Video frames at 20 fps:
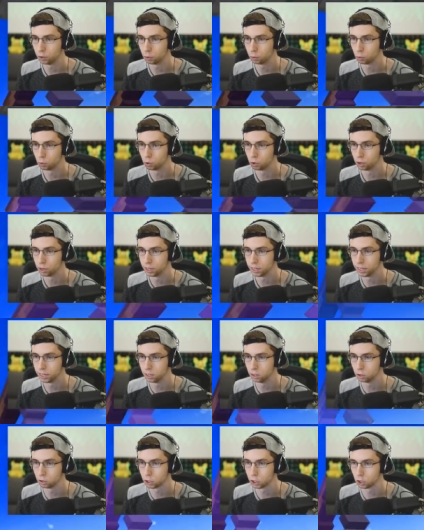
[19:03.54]

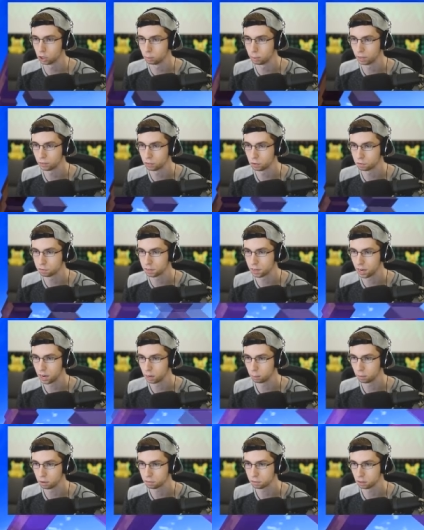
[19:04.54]
real good about this
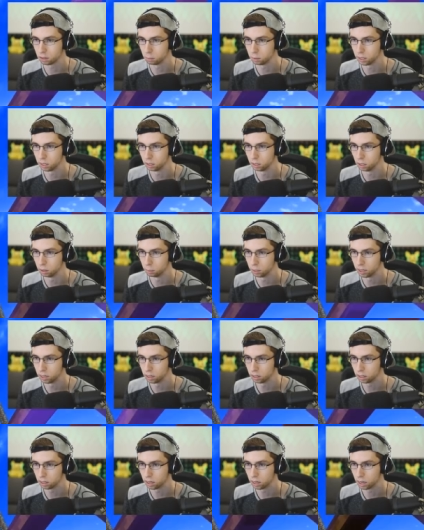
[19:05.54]
game. That's going to be an
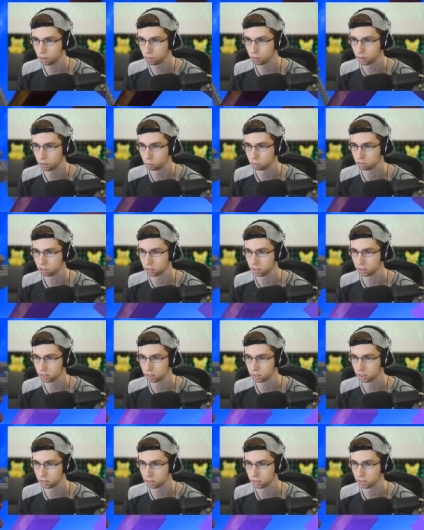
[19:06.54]
eliminate. Oh, I thought I was going to get